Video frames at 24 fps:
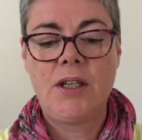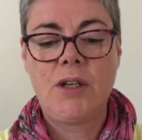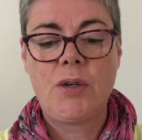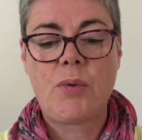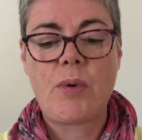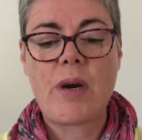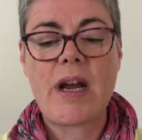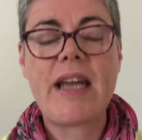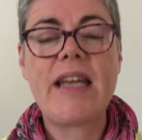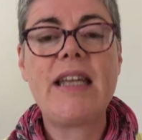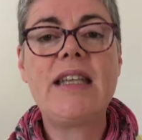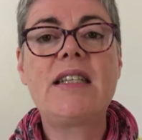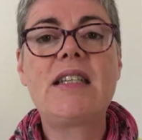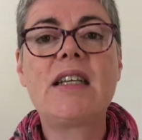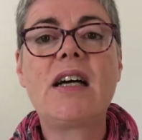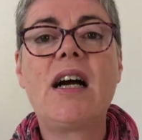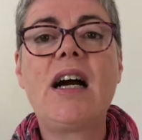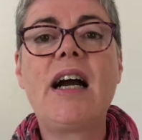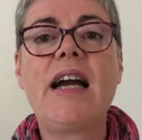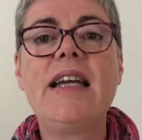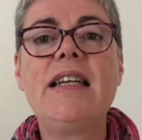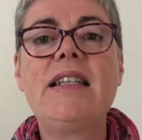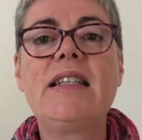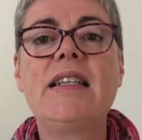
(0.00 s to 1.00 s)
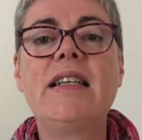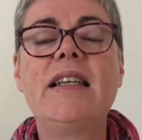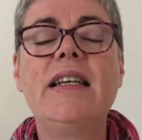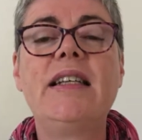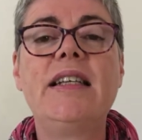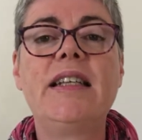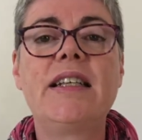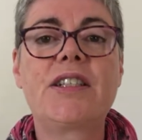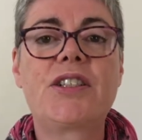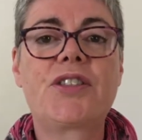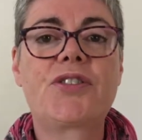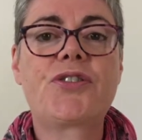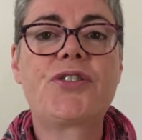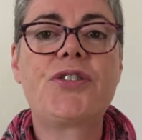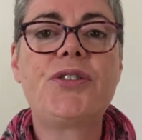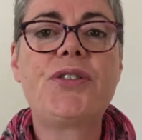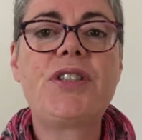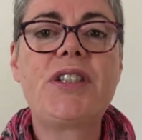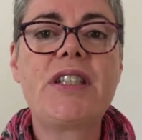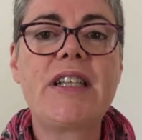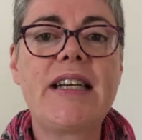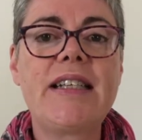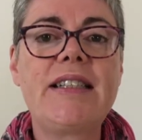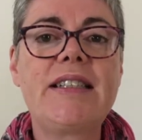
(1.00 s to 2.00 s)
where he died in
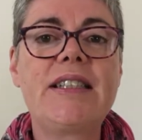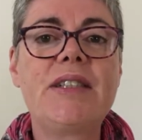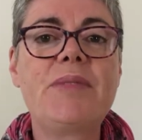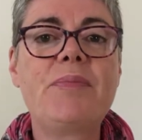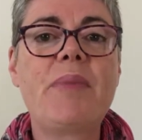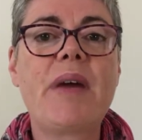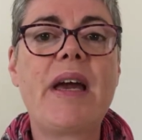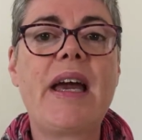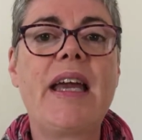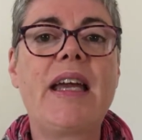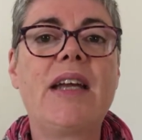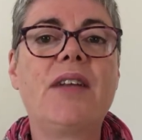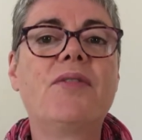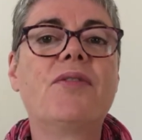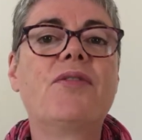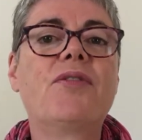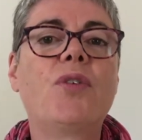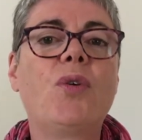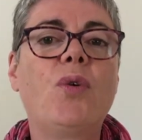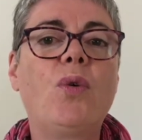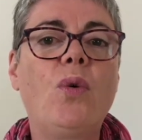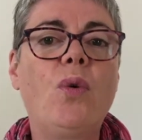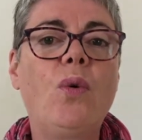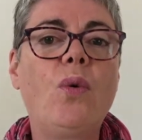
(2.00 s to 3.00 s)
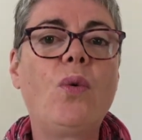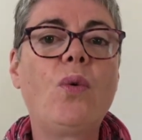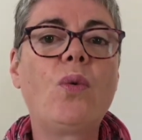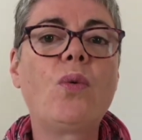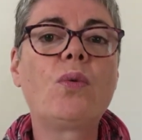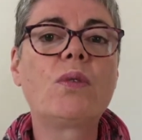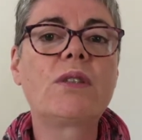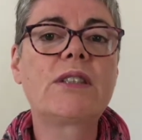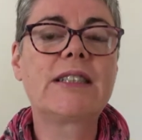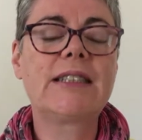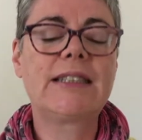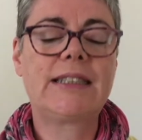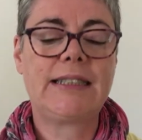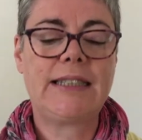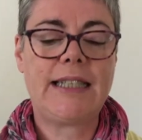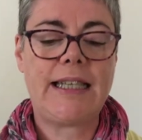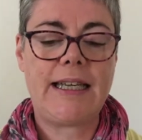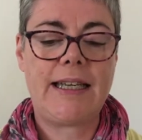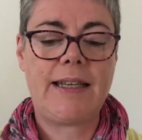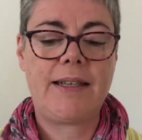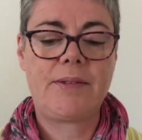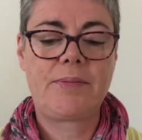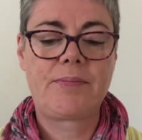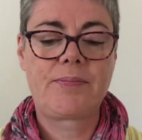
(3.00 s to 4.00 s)
excruciating pain for all to
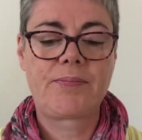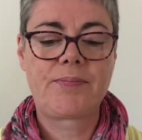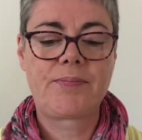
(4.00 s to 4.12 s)
see.